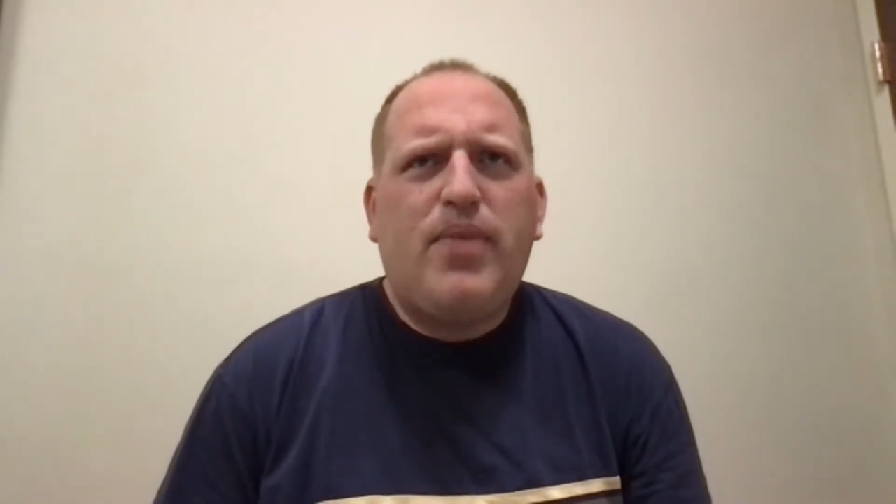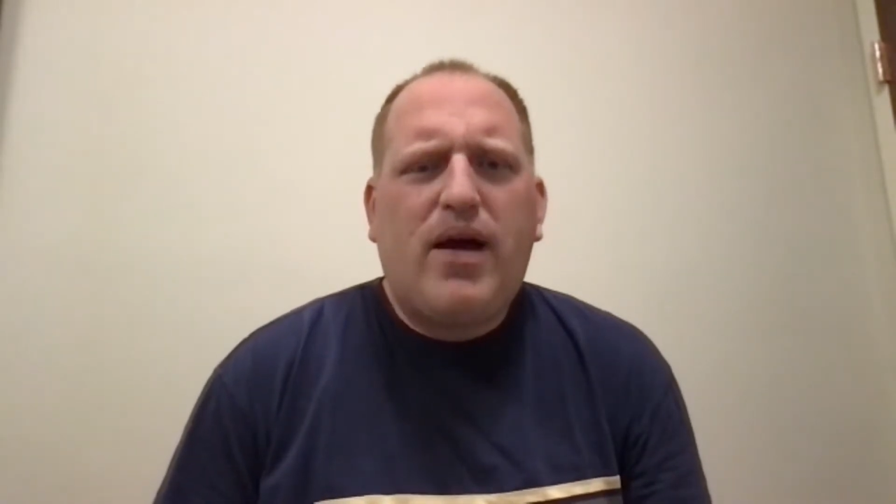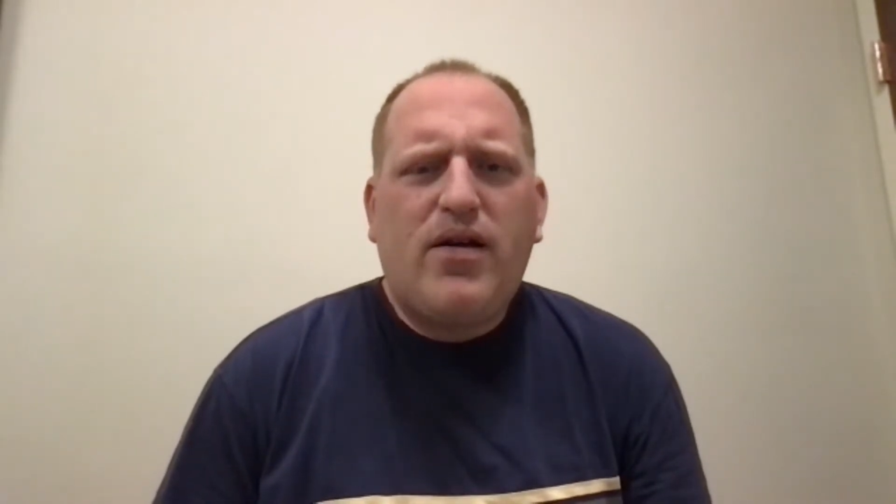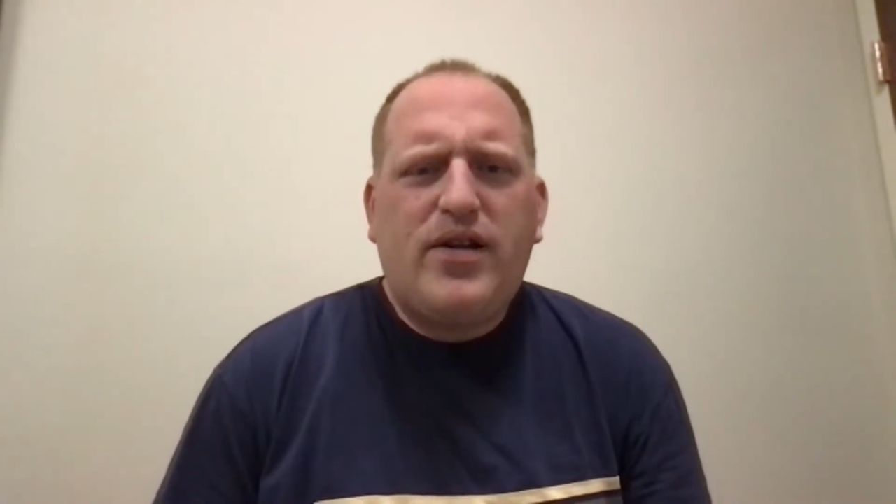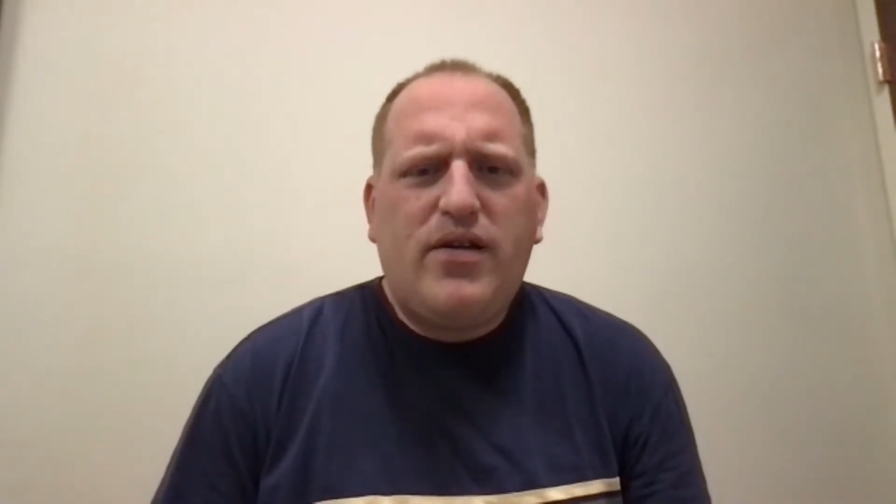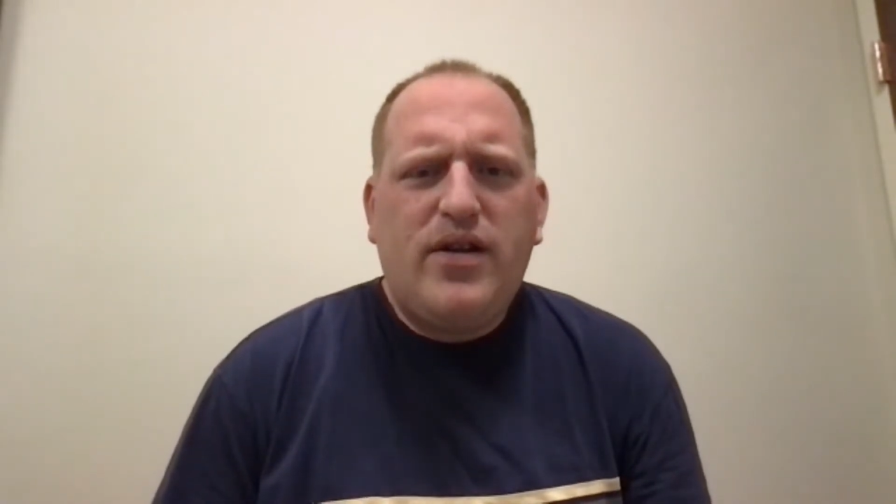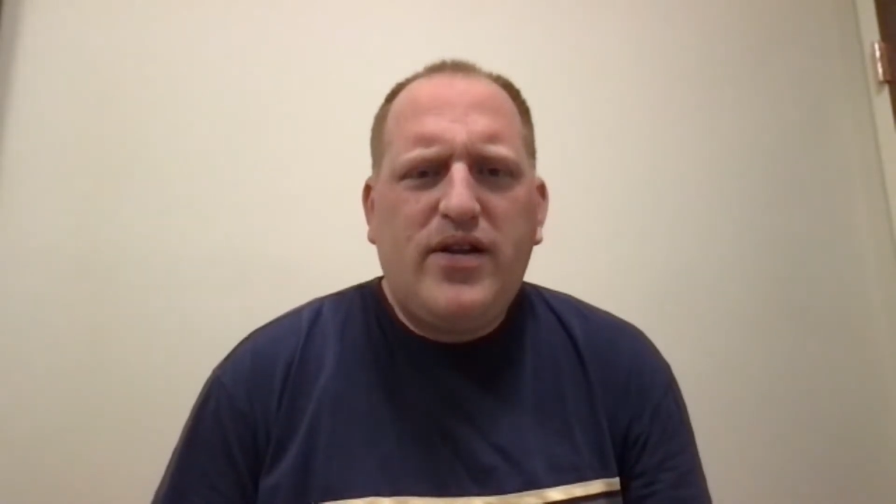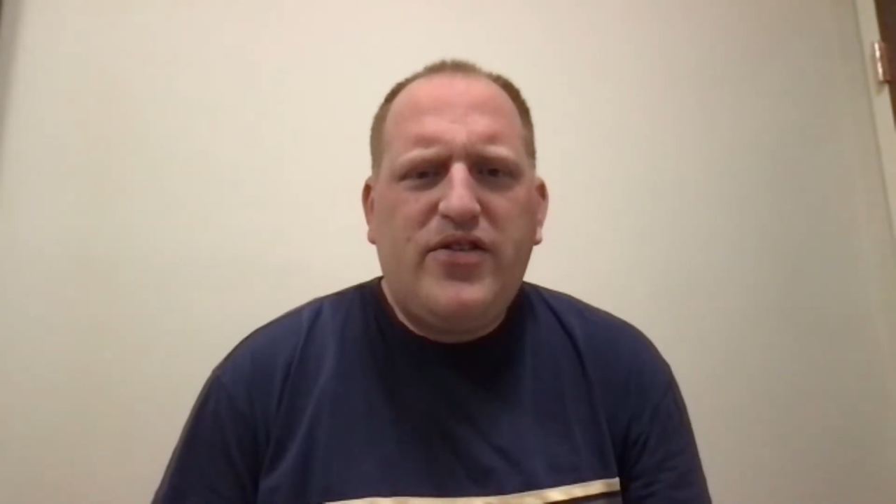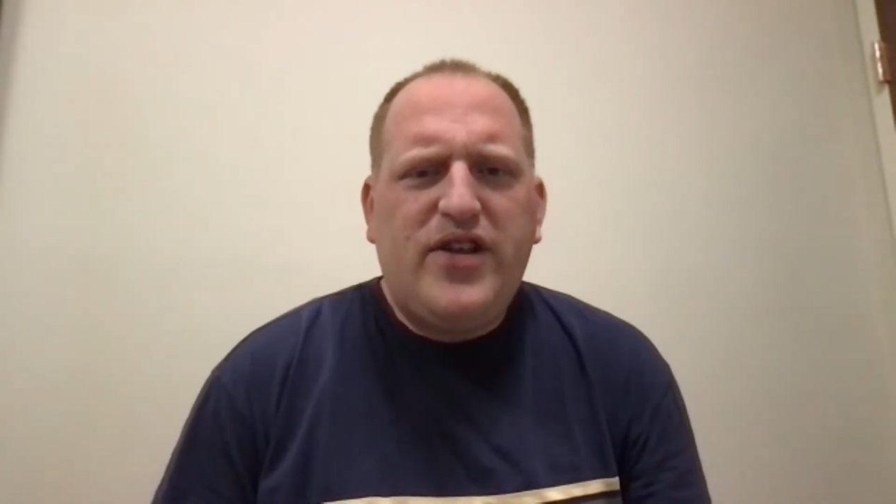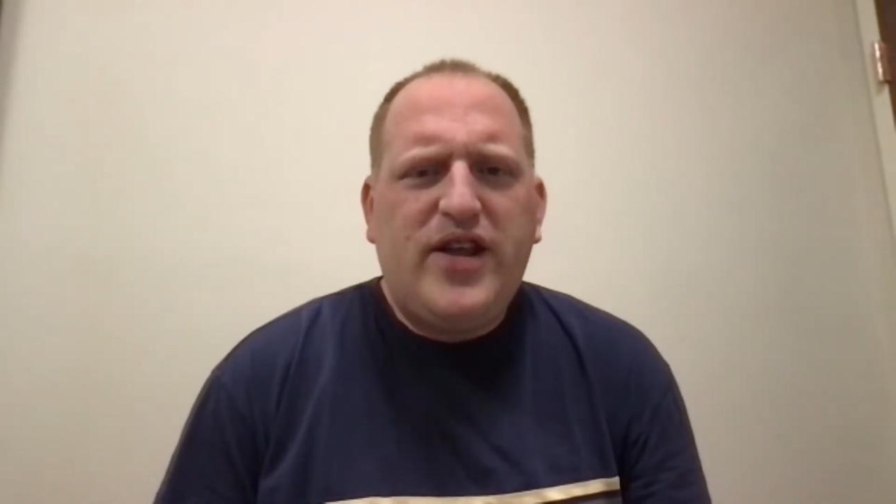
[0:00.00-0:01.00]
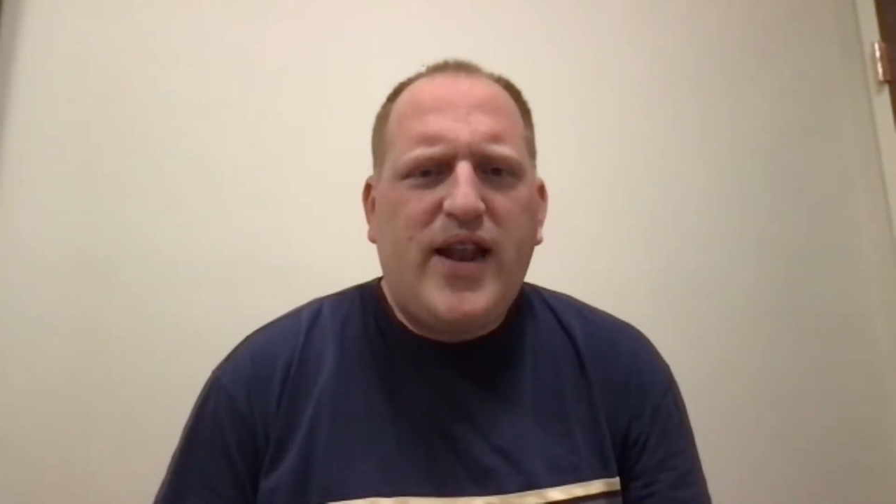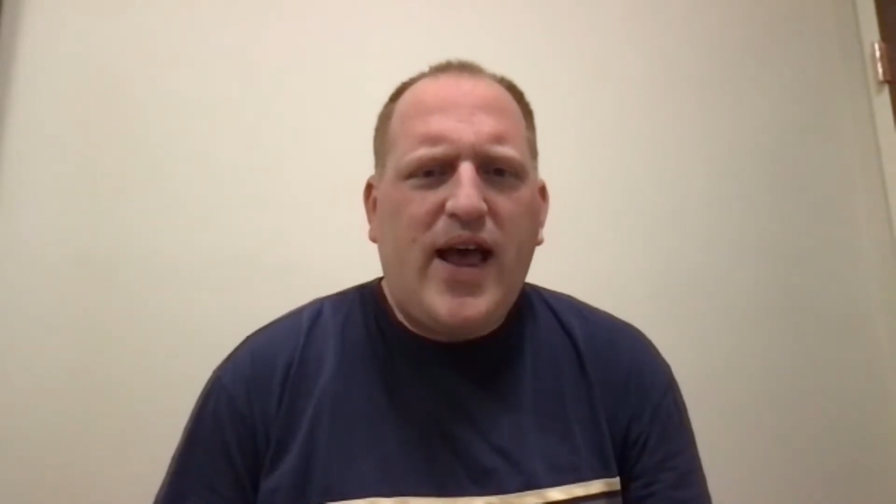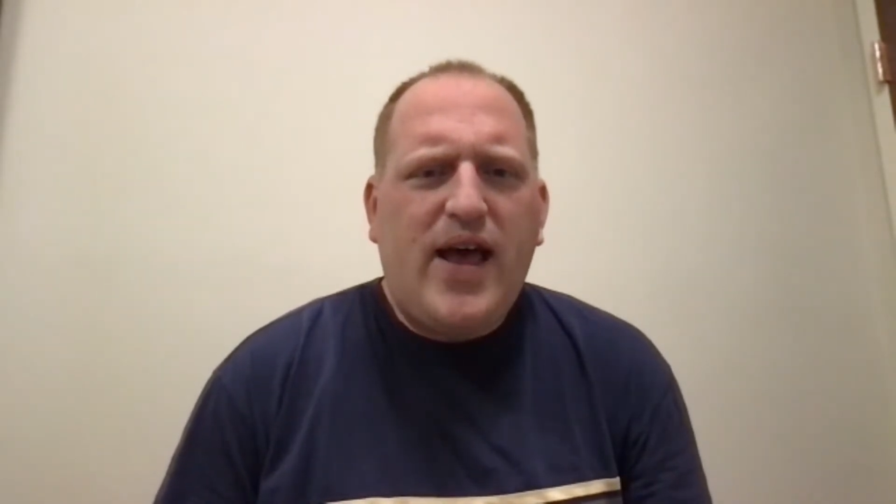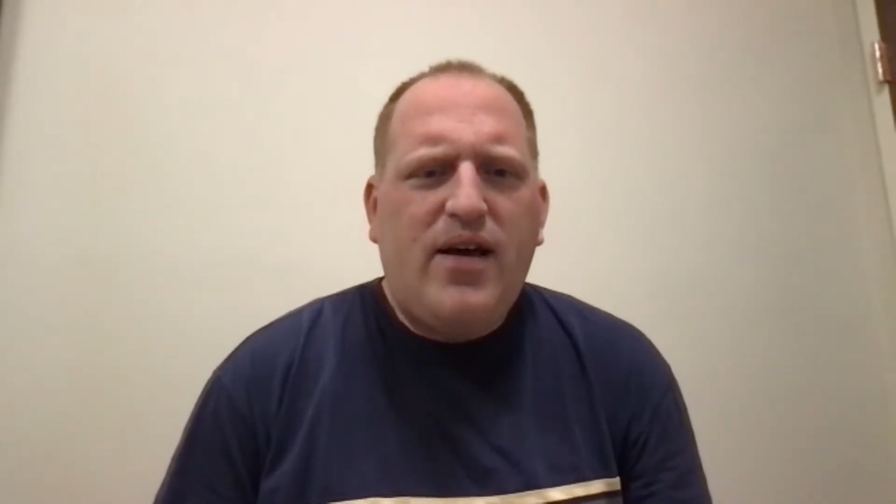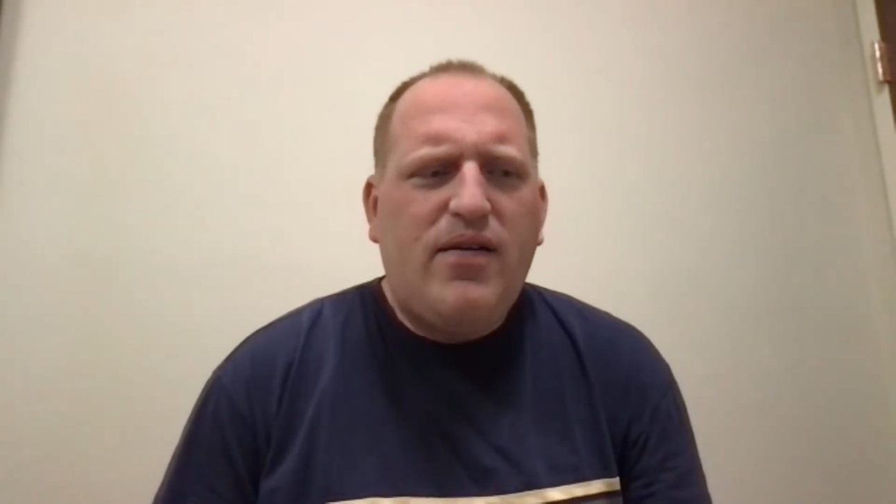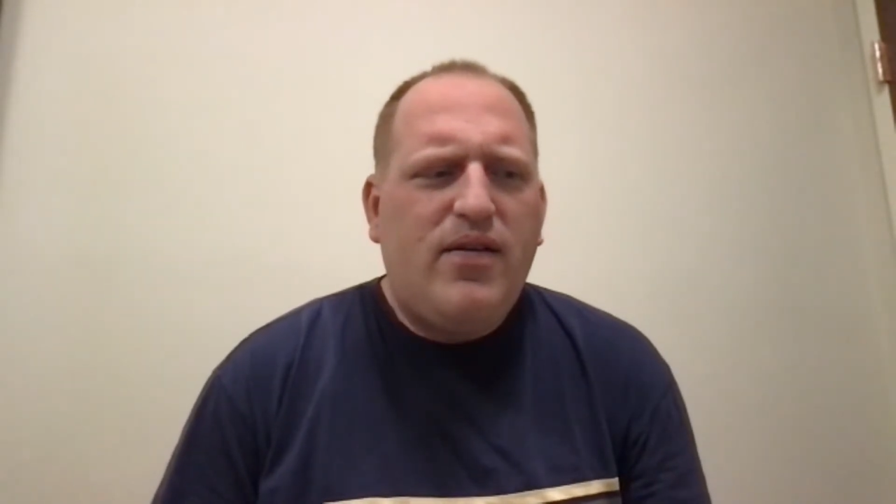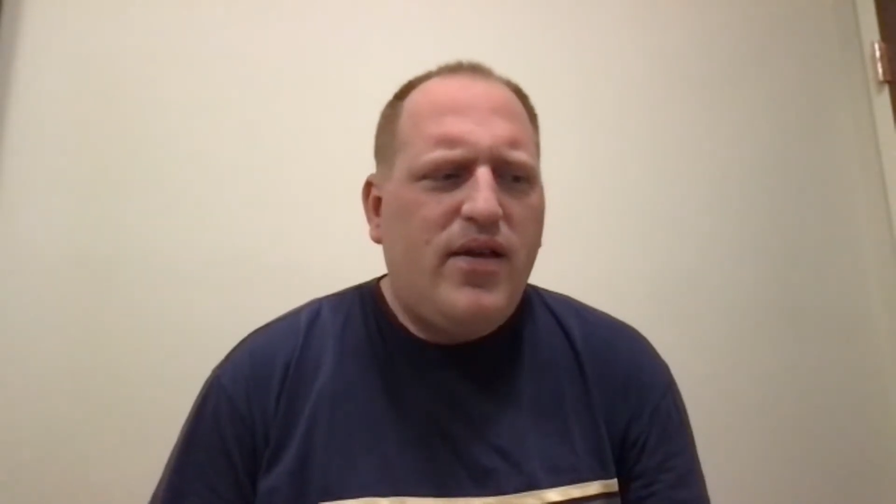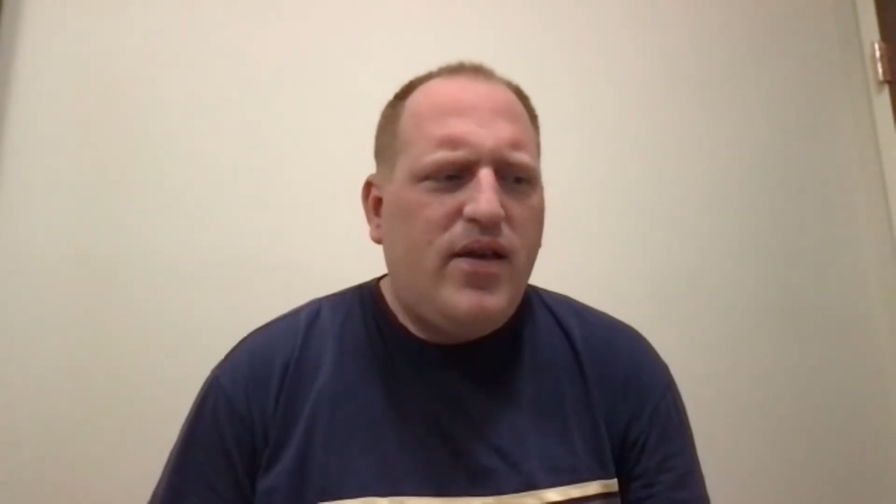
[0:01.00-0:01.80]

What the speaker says: baritone edition in now.